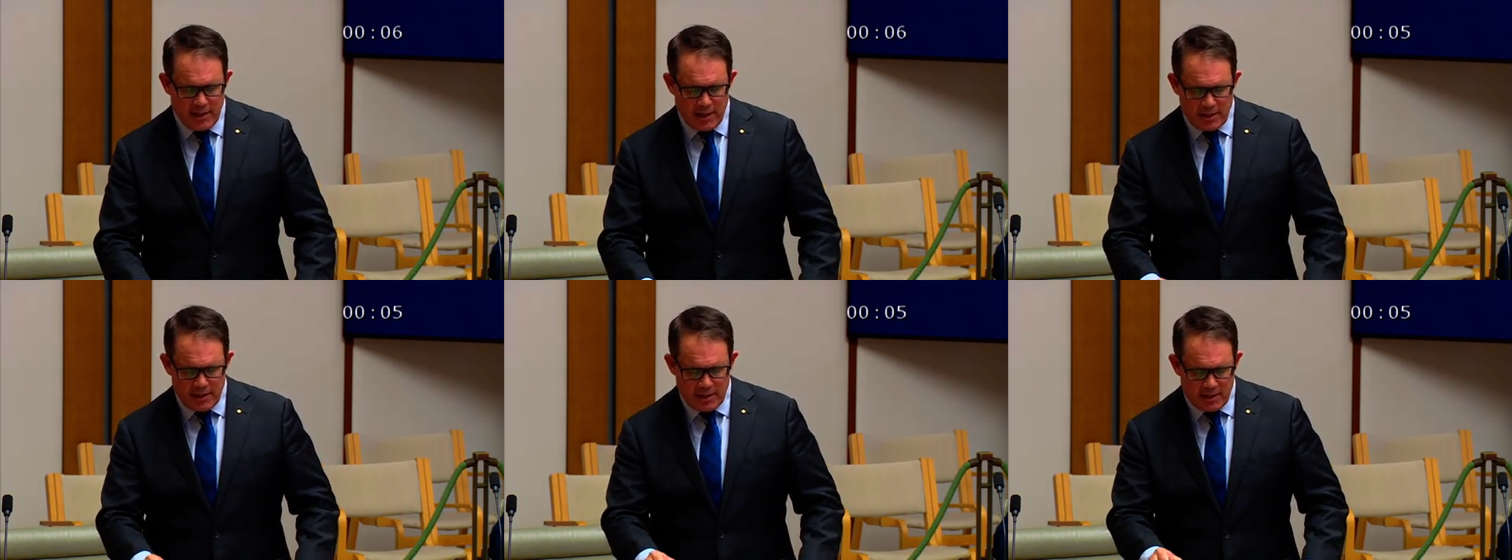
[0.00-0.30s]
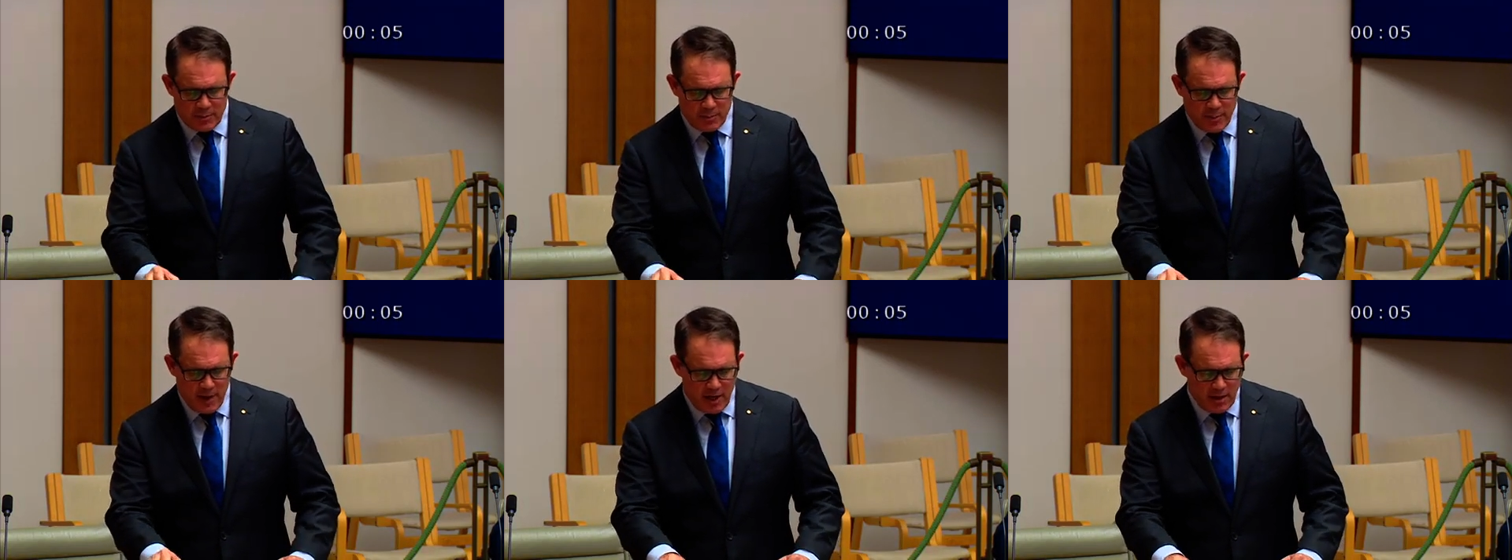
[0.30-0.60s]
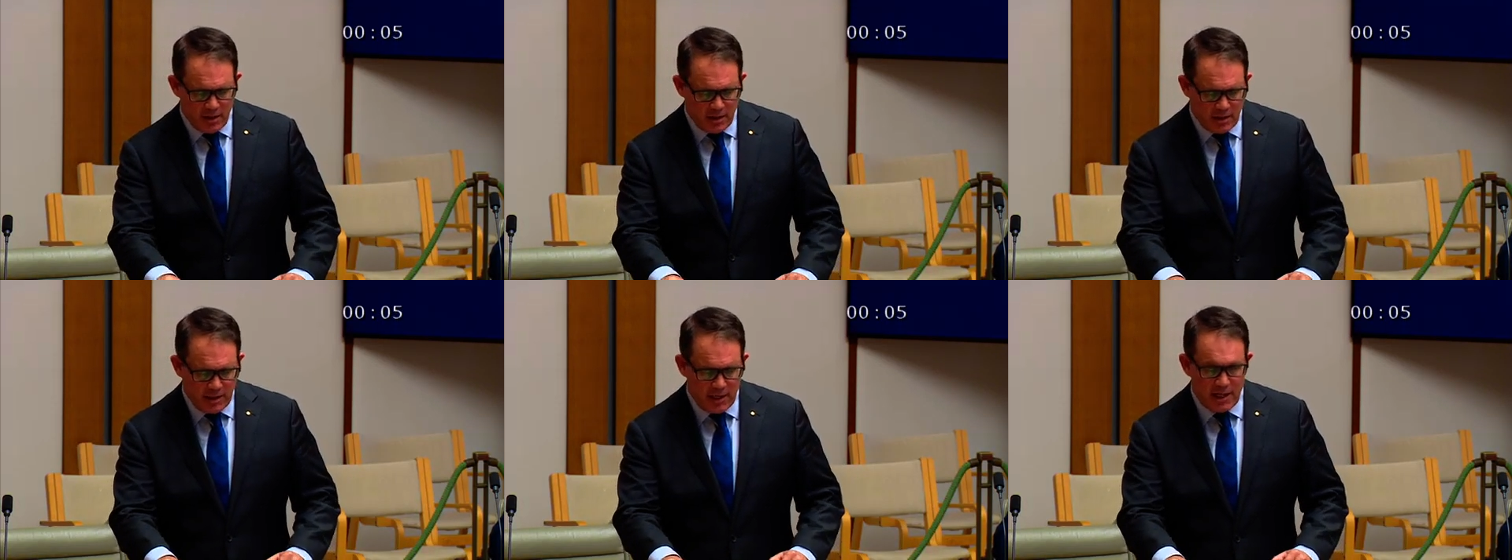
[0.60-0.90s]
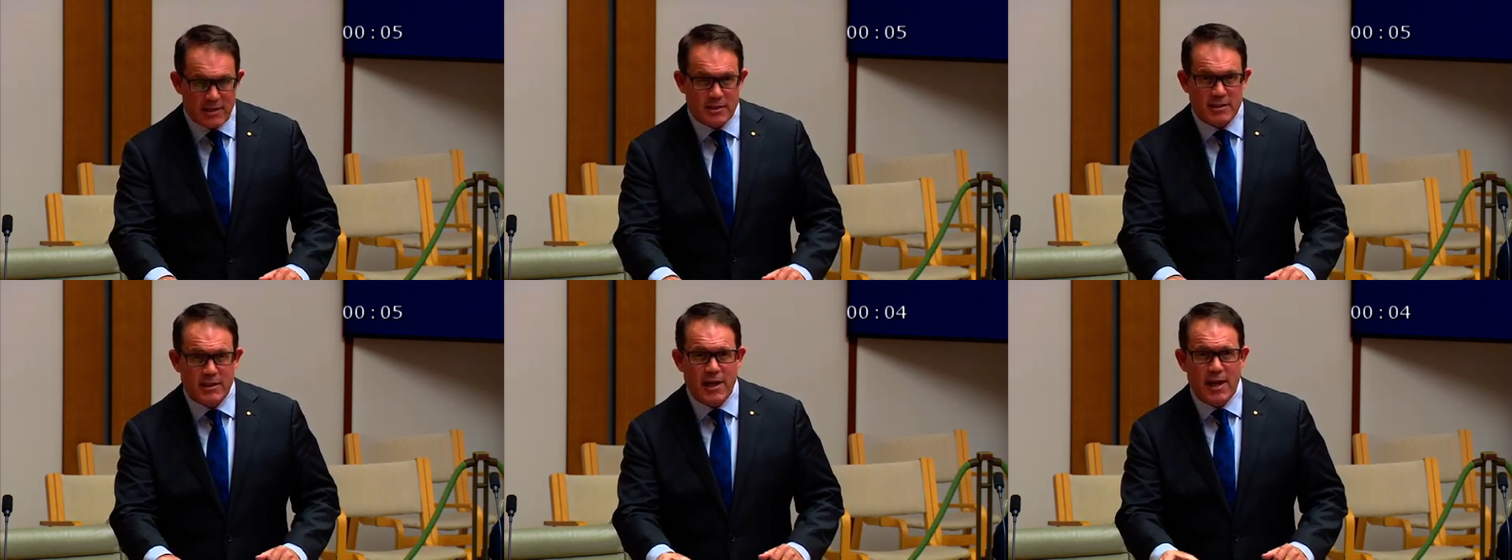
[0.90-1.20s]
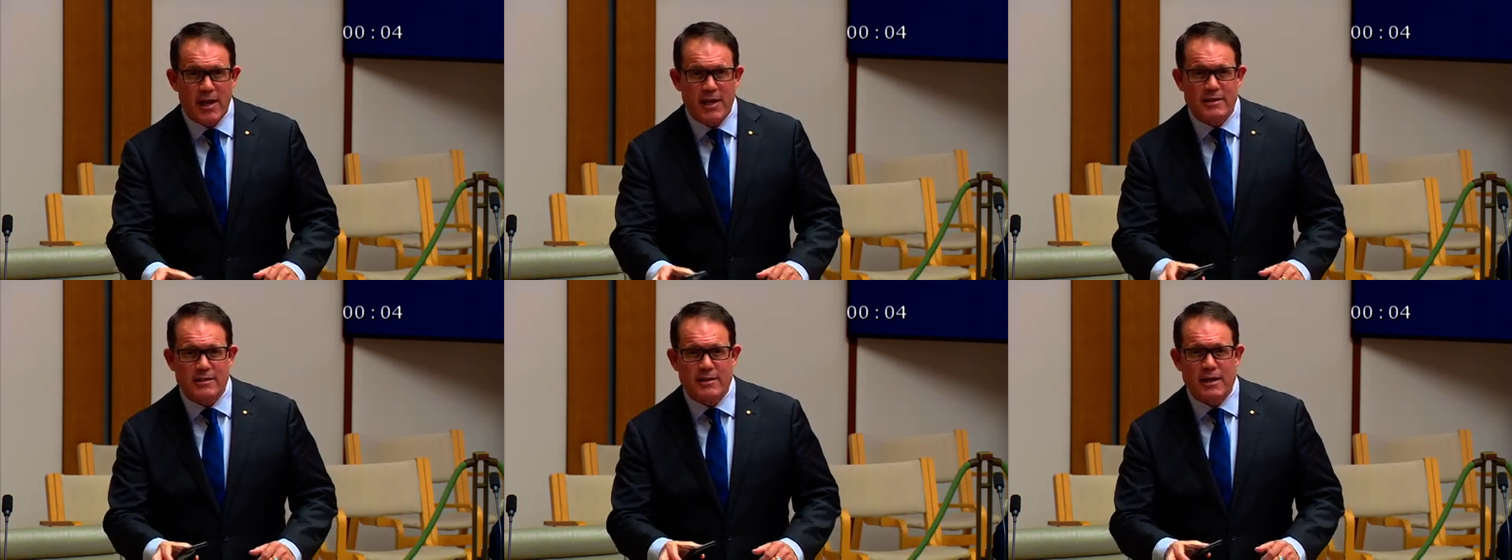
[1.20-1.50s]
in this battle against
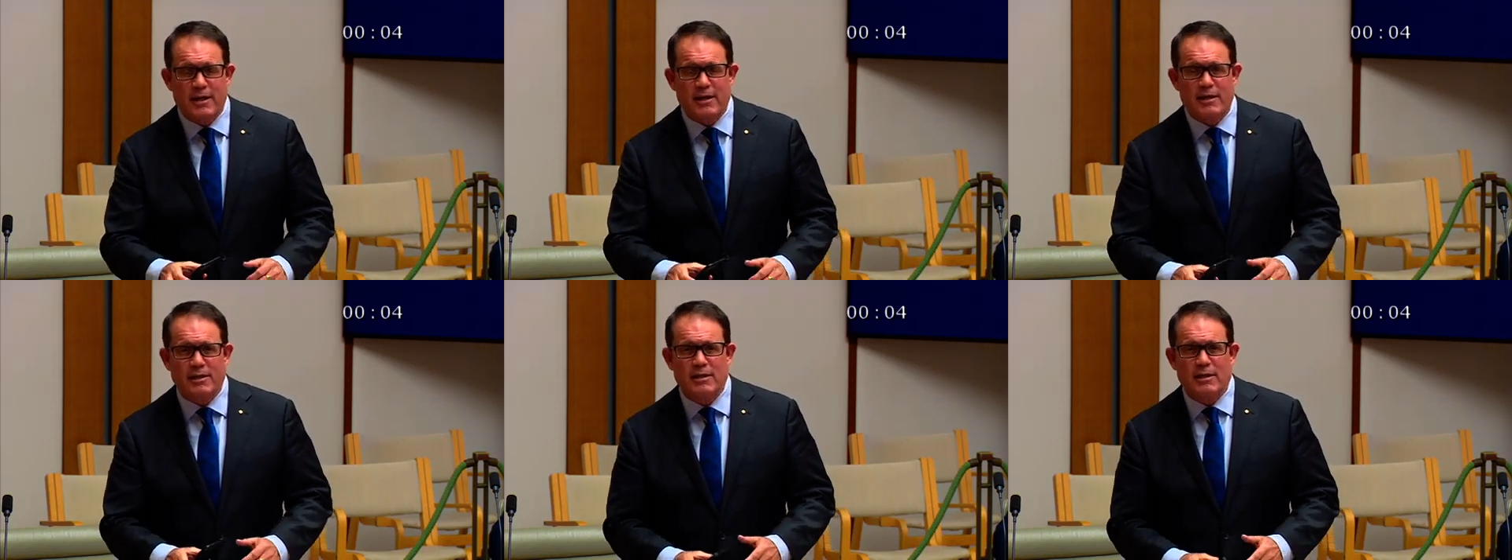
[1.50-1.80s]
cancer.